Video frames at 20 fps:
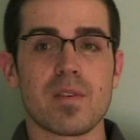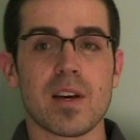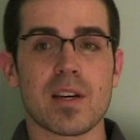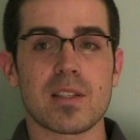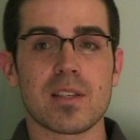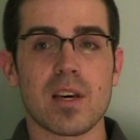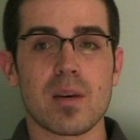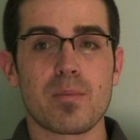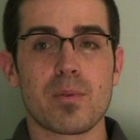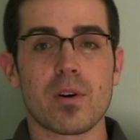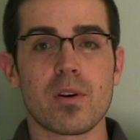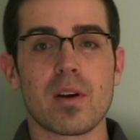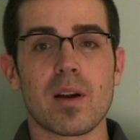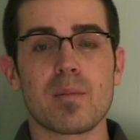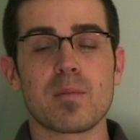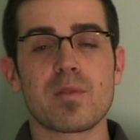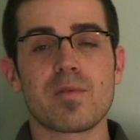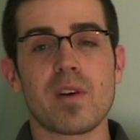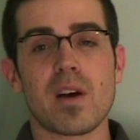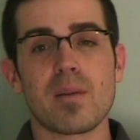ex-gay
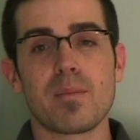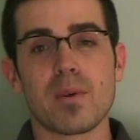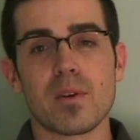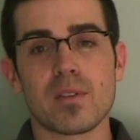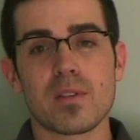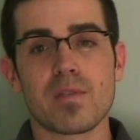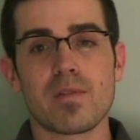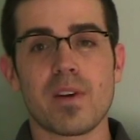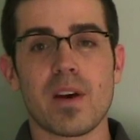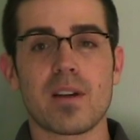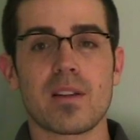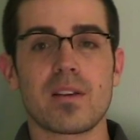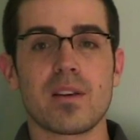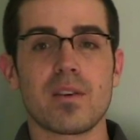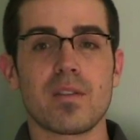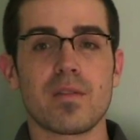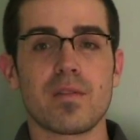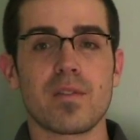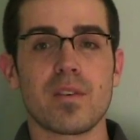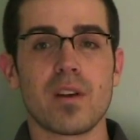programs find most
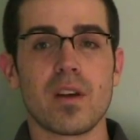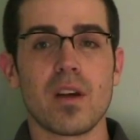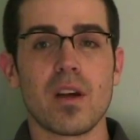effective.